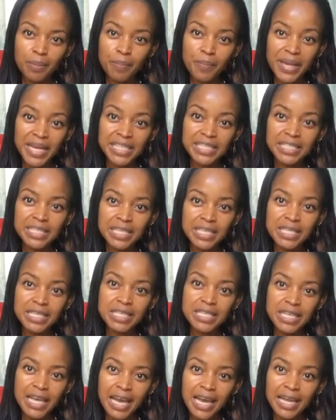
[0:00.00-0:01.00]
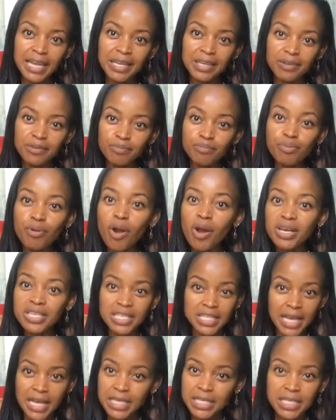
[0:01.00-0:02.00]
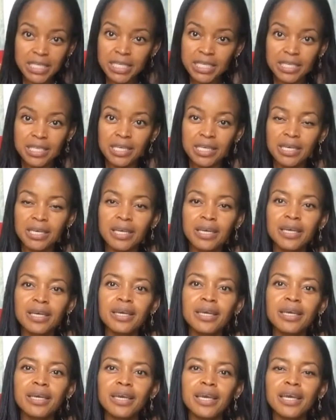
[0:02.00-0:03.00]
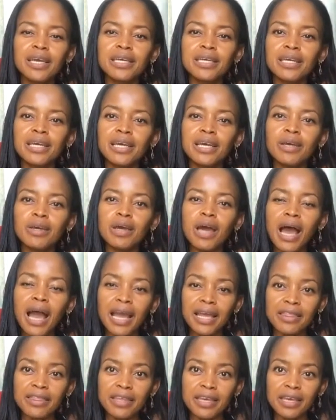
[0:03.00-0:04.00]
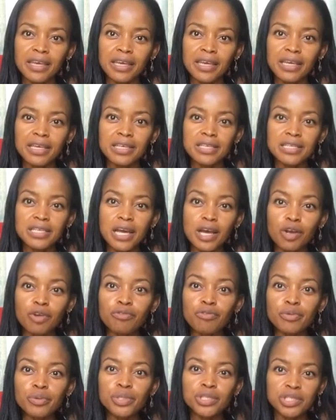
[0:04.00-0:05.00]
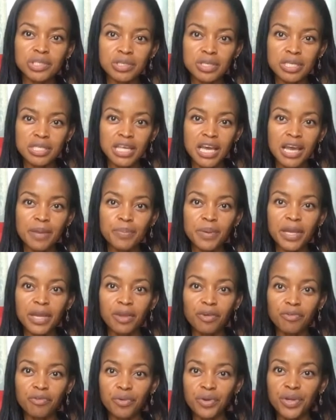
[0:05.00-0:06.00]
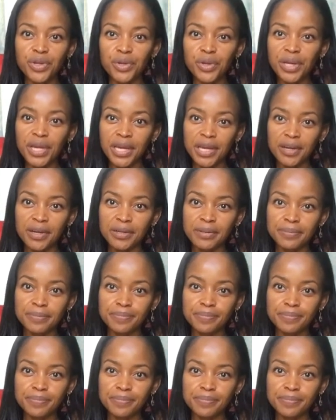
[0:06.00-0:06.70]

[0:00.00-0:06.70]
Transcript: maintenance and process, I think, is a crucial step in growing your hair.